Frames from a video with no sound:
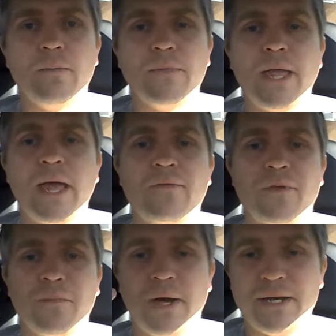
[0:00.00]
they have
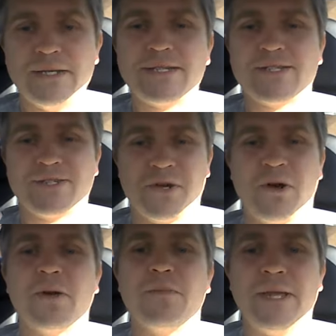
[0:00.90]
the money to
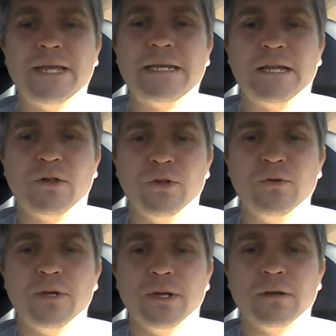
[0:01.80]
start being
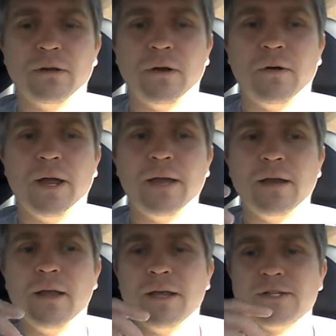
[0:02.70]
included. All right,
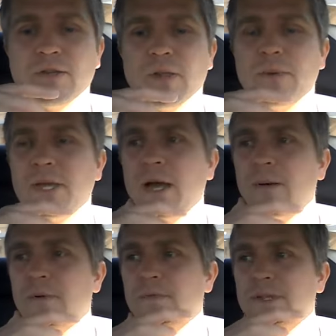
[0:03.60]
so they
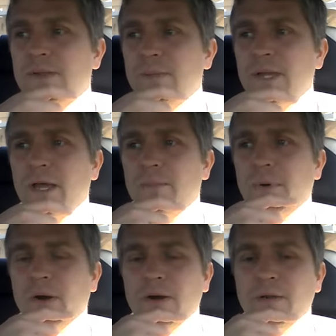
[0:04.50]
become
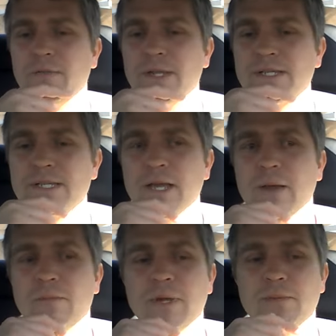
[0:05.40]
part of this
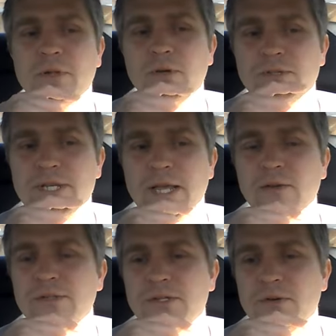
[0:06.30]
biblical
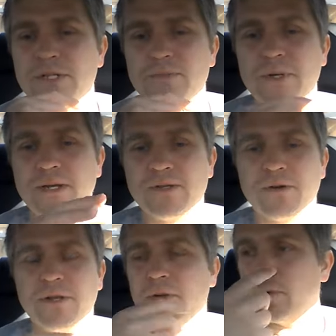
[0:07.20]
tale, so to speak,
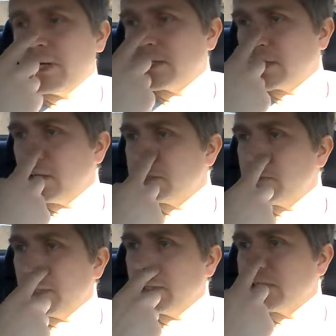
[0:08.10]
during the Renaissance
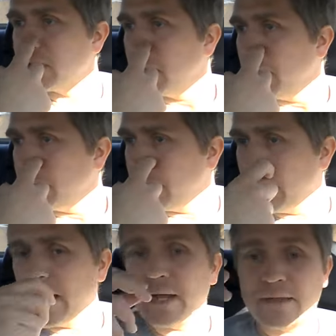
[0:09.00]
because they
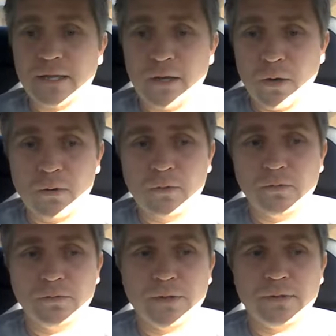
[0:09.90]
got the
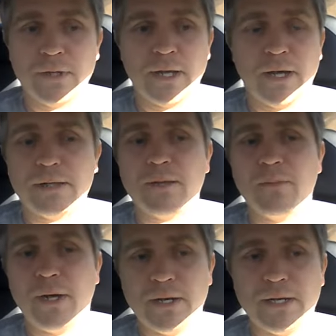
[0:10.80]
gold, they got the
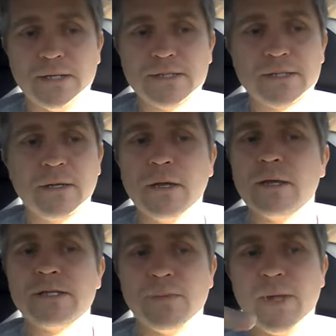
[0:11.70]
monies
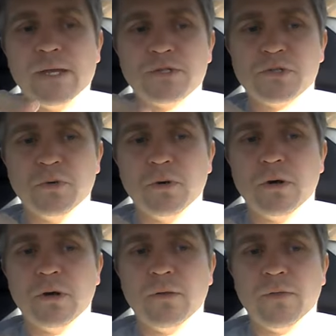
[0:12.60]
to make
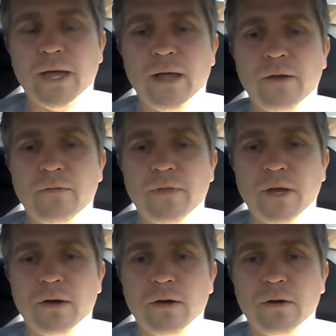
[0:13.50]
sure that
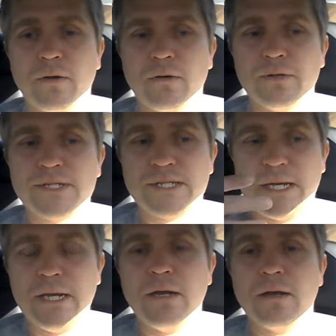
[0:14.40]
they're
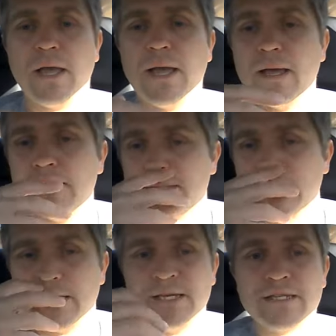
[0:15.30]
seen as
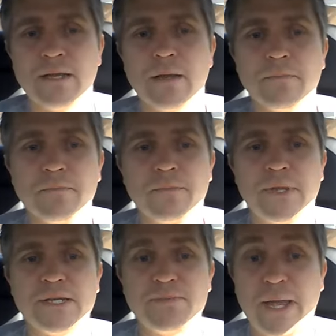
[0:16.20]
these
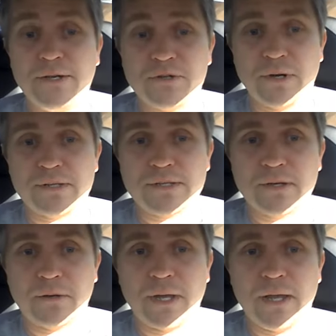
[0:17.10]
patrons.
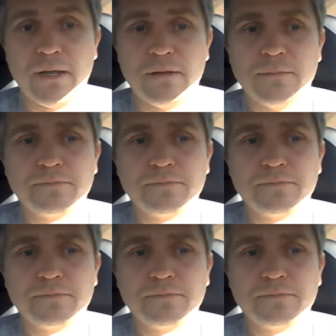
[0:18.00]
Okay,